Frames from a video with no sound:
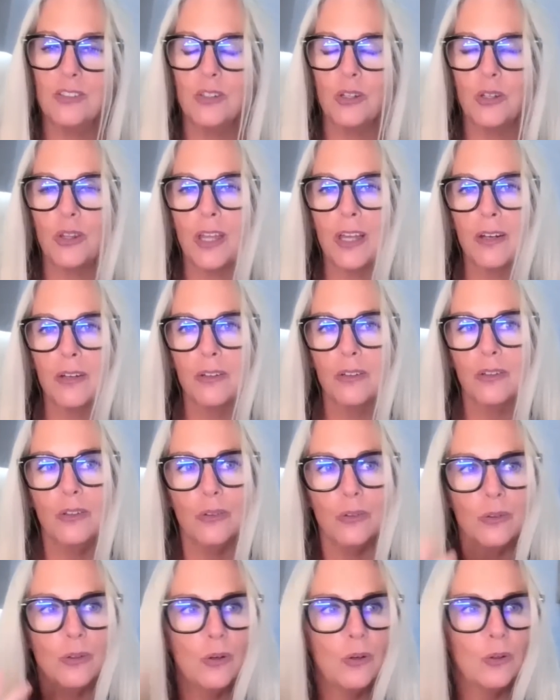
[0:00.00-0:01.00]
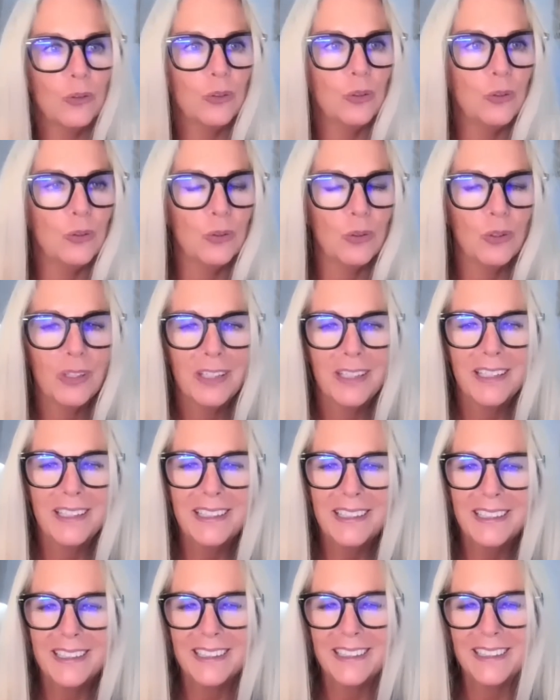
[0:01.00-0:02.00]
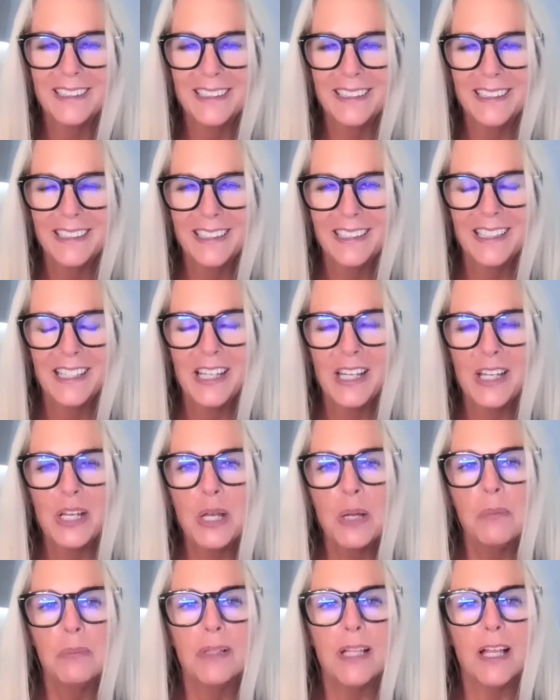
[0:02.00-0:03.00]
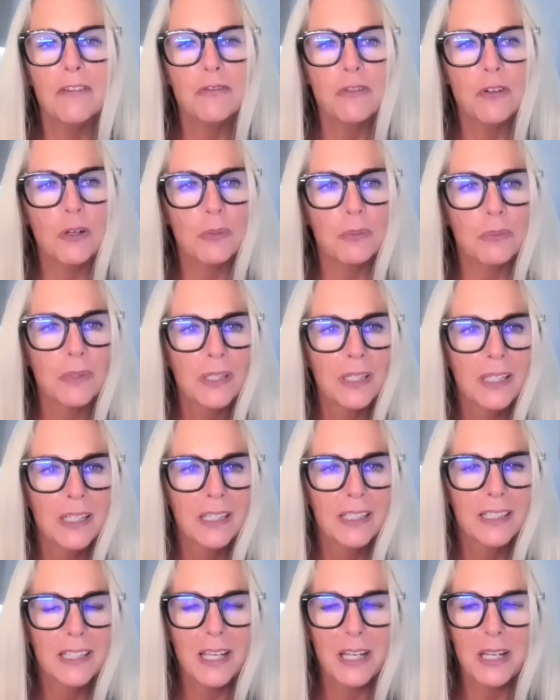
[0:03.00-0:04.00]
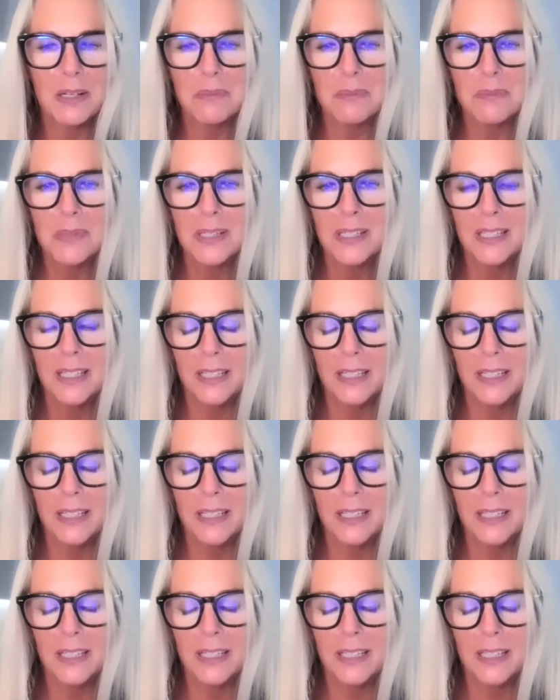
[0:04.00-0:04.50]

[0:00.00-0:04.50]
that whole new platform came,